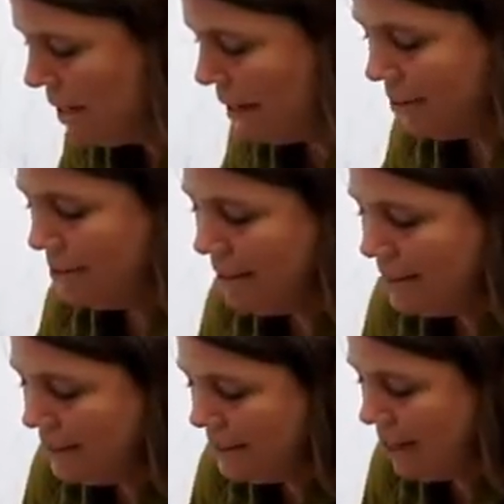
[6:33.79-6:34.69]
it's
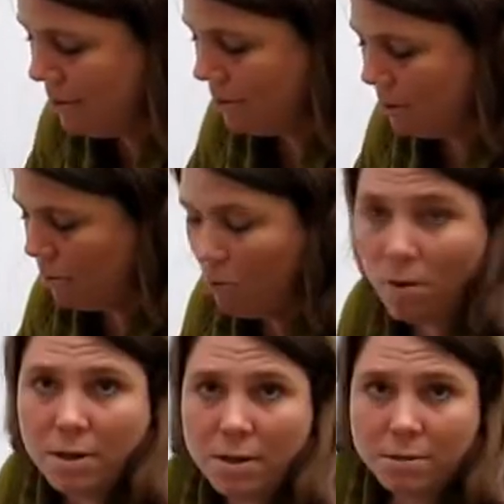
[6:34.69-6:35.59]
nice and tender, and we're
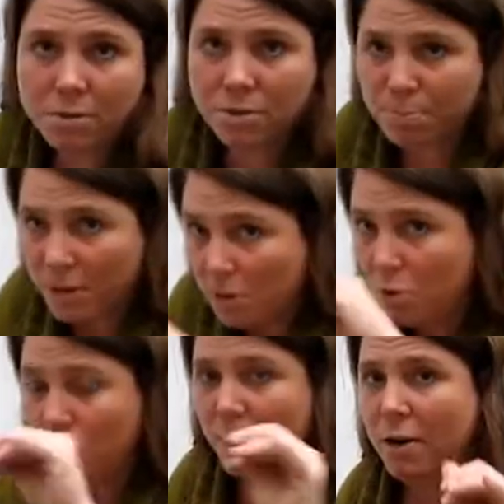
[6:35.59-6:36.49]
going to sprinkle
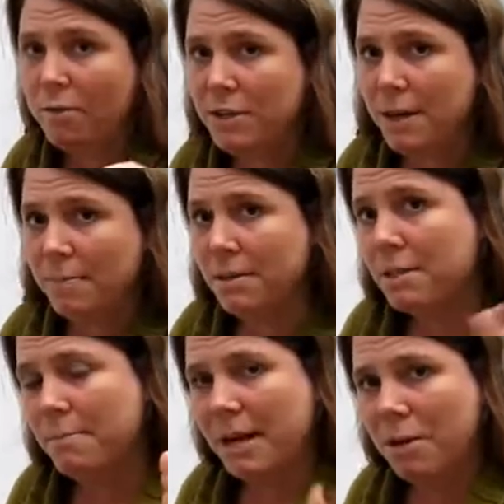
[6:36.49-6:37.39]
those right over top of the
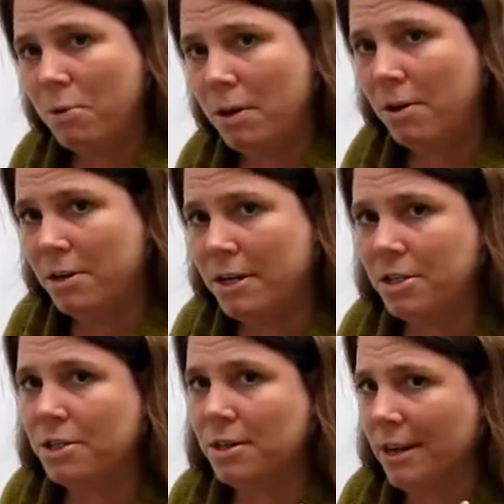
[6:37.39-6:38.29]
tomato in our
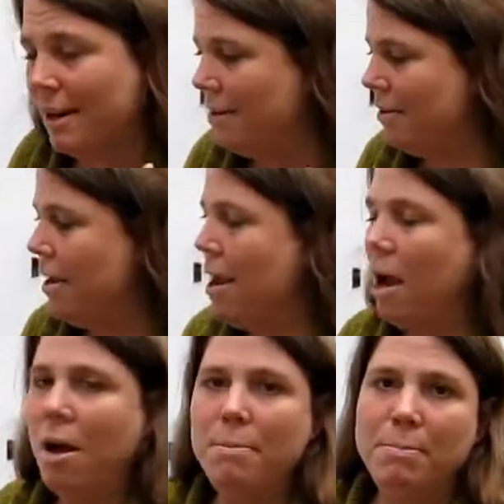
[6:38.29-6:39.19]
dish. And
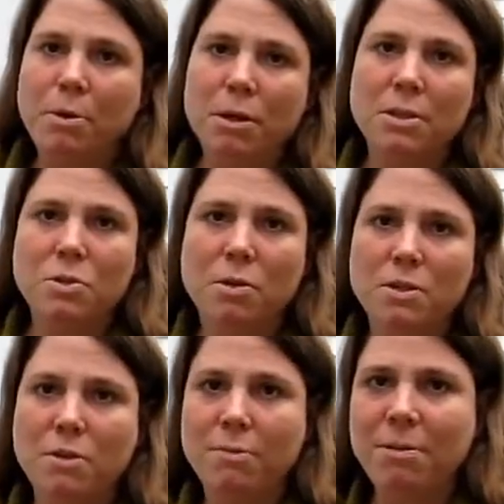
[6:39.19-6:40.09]
I'll be putting this on a
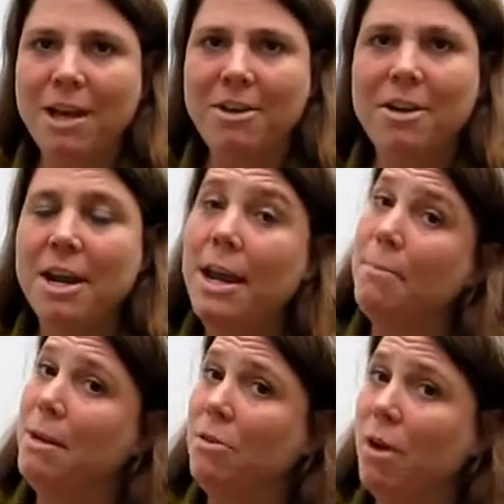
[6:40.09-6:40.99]
serving platter.
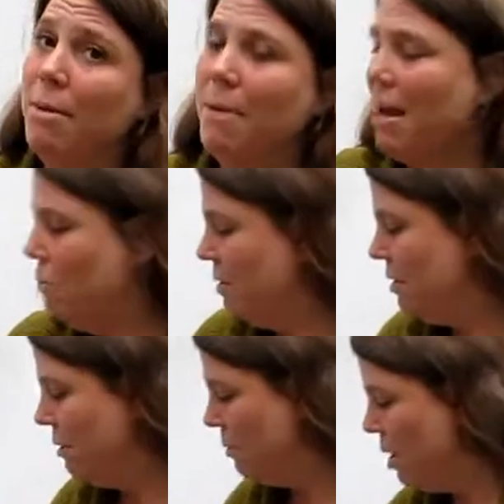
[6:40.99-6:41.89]
Be right back with
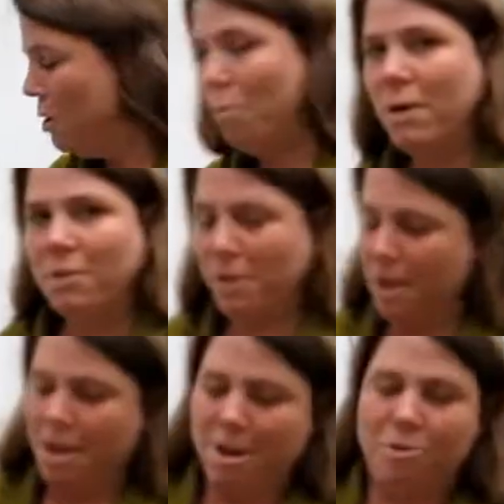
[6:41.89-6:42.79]
you with
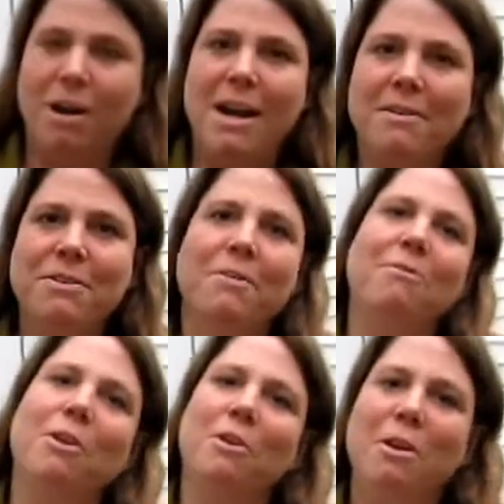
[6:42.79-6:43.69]
Kraft's
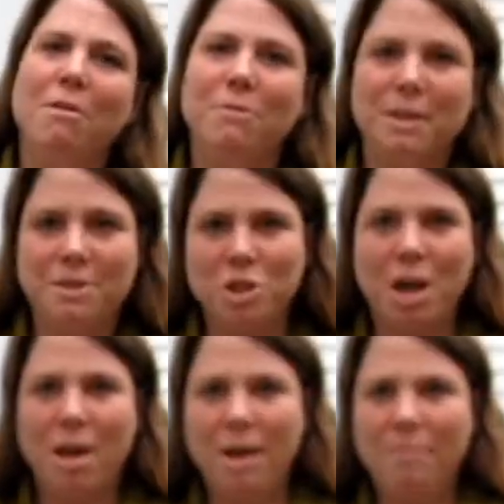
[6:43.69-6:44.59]
Philadelphia
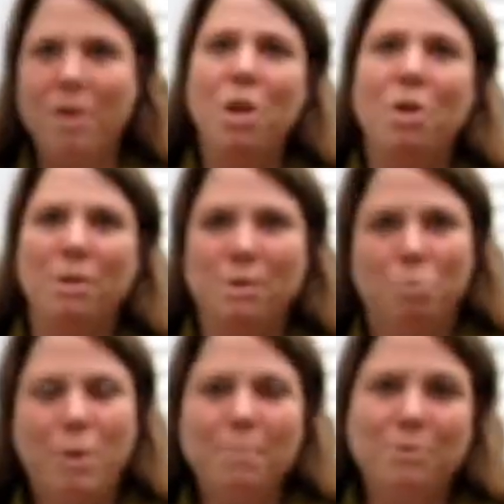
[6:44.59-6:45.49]
Chive
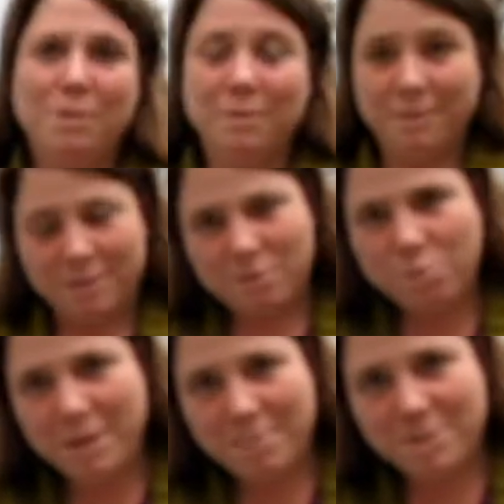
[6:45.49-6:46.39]
Whipped
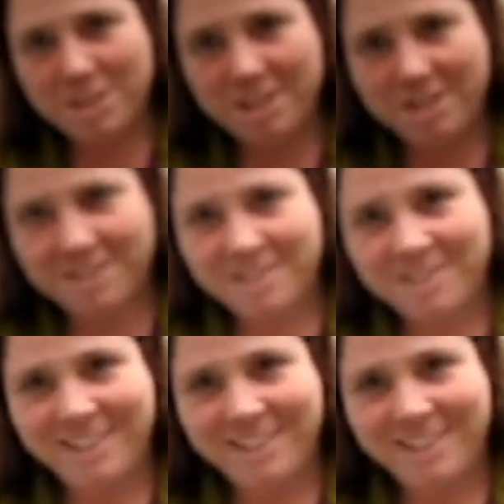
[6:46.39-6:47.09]
Cream Cheese.